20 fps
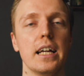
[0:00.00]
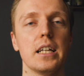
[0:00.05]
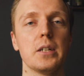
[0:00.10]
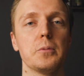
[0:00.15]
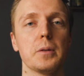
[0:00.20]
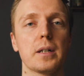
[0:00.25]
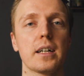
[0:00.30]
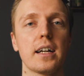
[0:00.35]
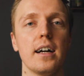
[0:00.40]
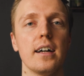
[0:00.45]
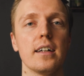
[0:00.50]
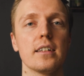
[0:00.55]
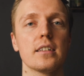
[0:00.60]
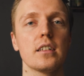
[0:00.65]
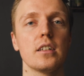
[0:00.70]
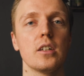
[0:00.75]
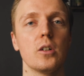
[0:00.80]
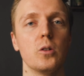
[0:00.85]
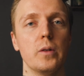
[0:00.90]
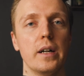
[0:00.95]
and we
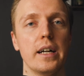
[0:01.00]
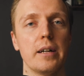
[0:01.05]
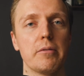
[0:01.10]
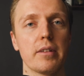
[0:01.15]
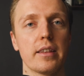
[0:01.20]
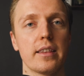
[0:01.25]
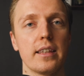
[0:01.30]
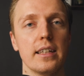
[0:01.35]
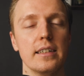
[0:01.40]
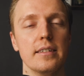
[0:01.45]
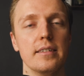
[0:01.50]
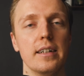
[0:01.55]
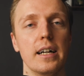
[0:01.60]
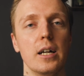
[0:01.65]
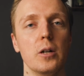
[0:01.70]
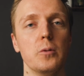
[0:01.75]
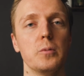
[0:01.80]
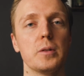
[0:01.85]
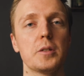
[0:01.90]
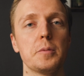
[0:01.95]
can't know everything.
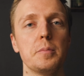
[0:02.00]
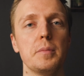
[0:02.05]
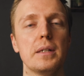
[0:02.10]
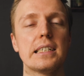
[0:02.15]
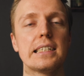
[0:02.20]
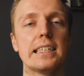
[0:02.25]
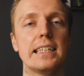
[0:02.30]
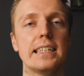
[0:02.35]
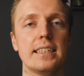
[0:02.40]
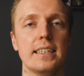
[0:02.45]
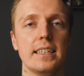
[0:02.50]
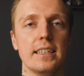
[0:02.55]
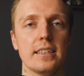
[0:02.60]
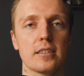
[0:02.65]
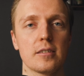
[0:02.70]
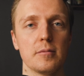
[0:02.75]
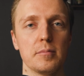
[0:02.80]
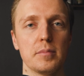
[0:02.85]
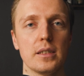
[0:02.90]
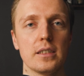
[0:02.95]
Which means it is
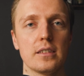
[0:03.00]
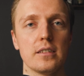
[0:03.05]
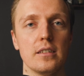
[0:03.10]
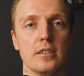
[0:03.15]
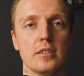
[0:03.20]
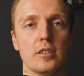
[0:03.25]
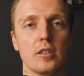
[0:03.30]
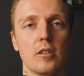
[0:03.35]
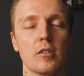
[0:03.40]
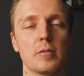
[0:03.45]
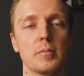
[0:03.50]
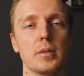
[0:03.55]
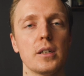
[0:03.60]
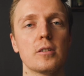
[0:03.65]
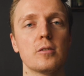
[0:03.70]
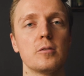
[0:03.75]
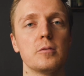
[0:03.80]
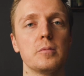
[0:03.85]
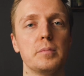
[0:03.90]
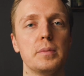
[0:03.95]
completely normal
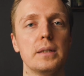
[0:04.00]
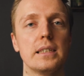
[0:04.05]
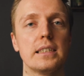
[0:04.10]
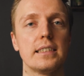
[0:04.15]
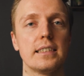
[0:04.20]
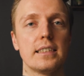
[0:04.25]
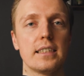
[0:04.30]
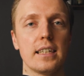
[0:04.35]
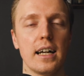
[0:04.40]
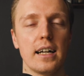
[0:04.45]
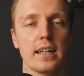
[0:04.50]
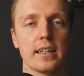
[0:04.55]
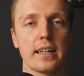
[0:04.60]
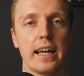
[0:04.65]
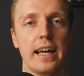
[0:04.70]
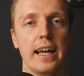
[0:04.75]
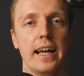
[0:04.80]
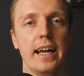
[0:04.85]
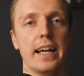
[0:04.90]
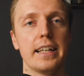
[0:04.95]
to be stuck.
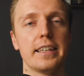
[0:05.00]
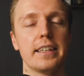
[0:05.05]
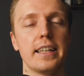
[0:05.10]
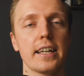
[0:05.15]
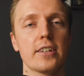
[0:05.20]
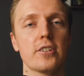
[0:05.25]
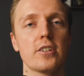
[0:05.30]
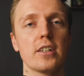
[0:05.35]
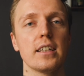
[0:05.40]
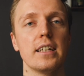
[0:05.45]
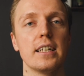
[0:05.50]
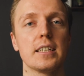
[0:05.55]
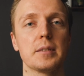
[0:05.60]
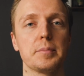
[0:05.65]
And actually,